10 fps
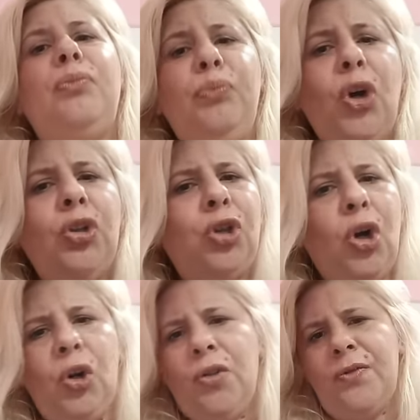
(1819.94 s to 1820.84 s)
Not
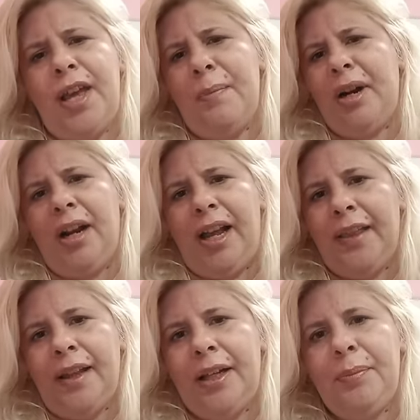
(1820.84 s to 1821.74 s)
all of them are
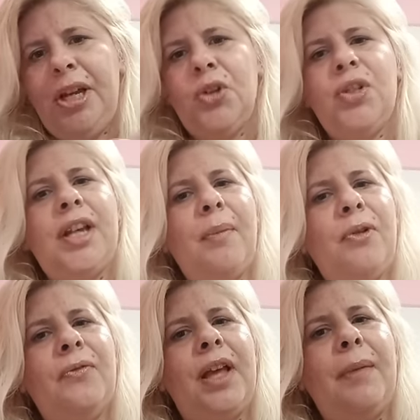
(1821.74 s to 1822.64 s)
like that, because some
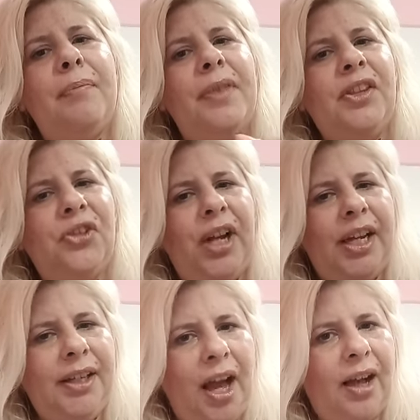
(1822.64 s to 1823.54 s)
of them, the
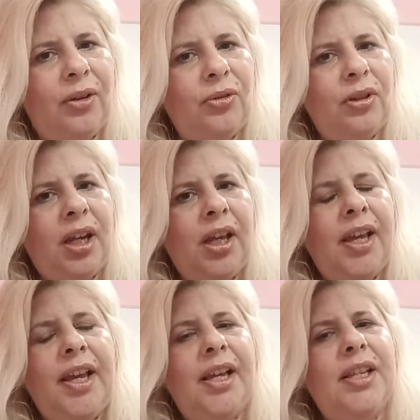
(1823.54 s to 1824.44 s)
dry down
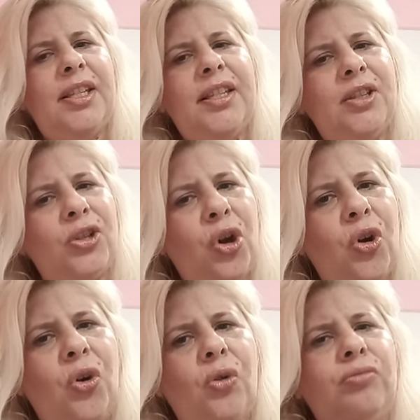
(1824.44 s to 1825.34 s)
is
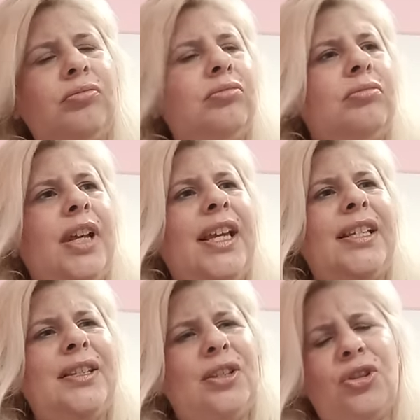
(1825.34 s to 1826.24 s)
so
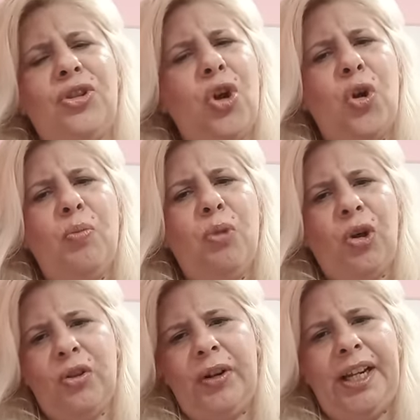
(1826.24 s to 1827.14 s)

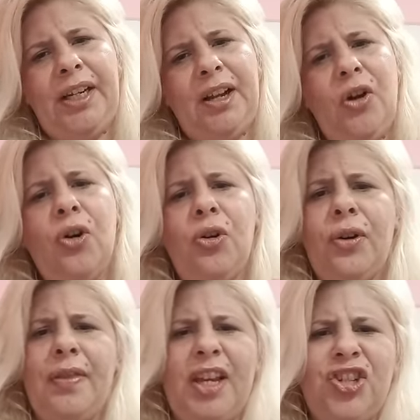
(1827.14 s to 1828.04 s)
bothering,
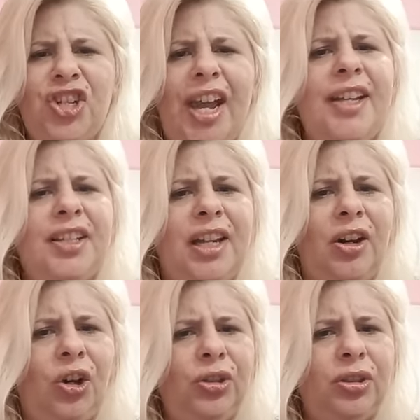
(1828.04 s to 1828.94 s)
or they change a
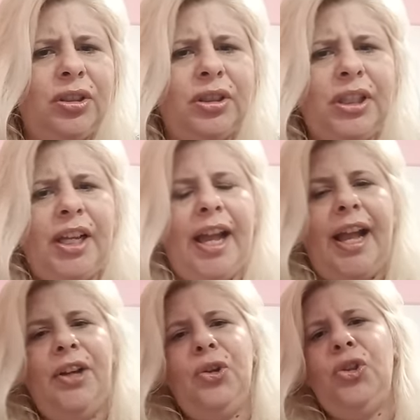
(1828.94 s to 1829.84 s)
lot
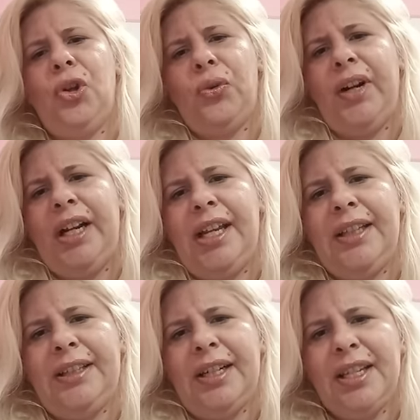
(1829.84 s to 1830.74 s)
and you don't really
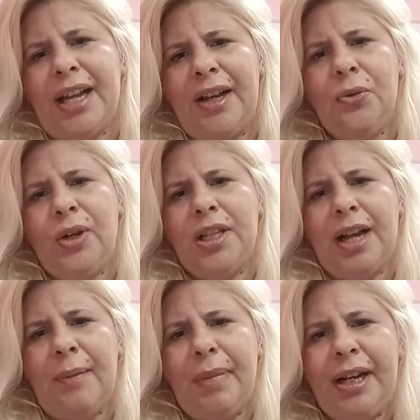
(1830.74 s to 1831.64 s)
understand
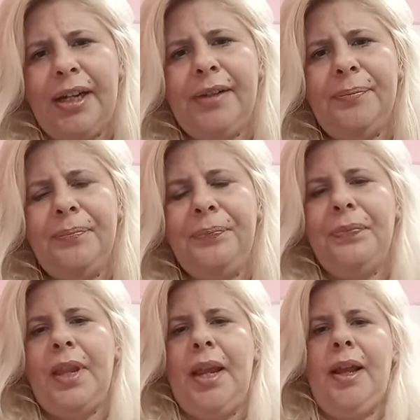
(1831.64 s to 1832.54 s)
what's happening.
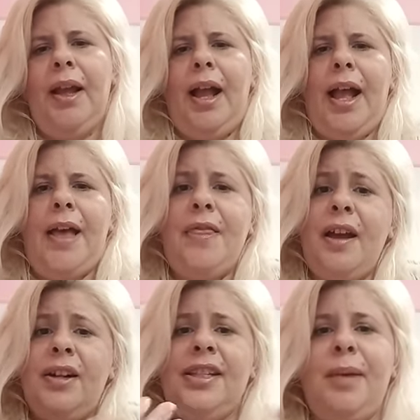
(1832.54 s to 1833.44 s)
And
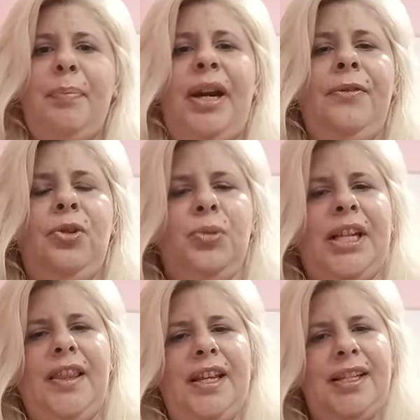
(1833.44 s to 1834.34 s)
there are some perfumes
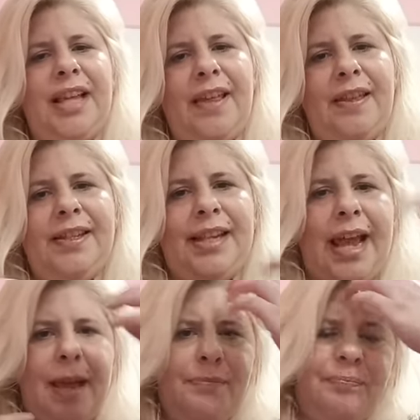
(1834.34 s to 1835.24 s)
that they stay the
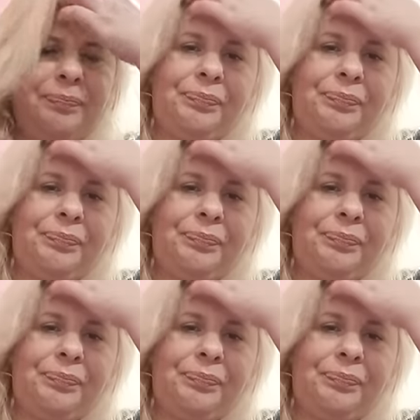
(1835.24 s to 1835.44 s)
same,